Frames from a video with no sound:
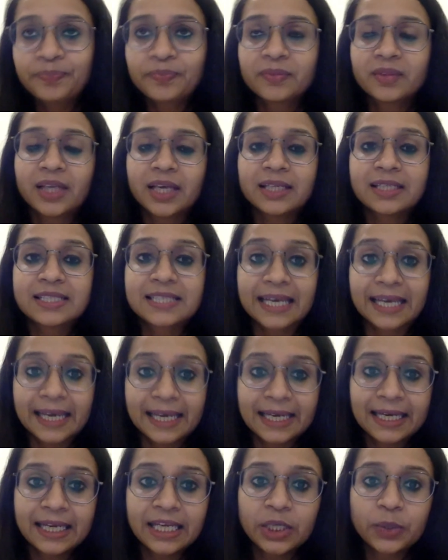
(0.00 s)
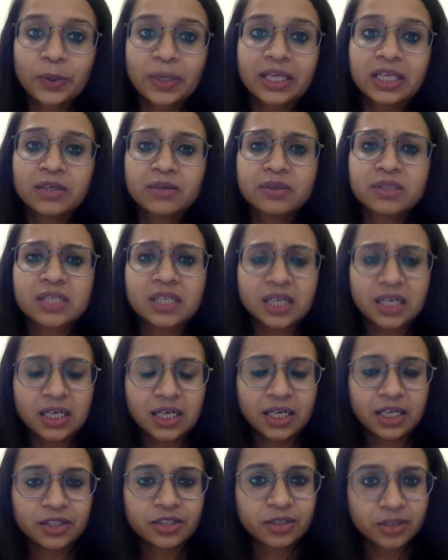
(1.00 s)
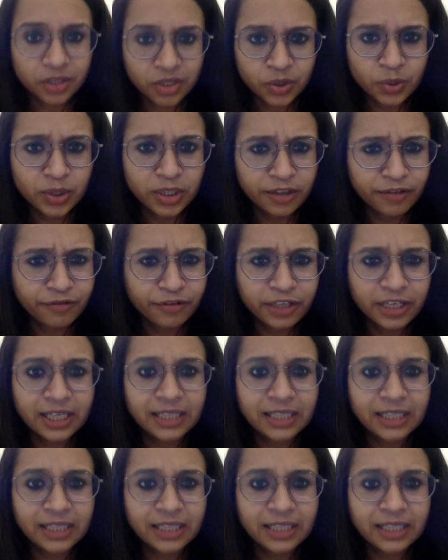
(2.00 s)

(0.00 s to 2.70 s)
Then secondly, you can use sugar-free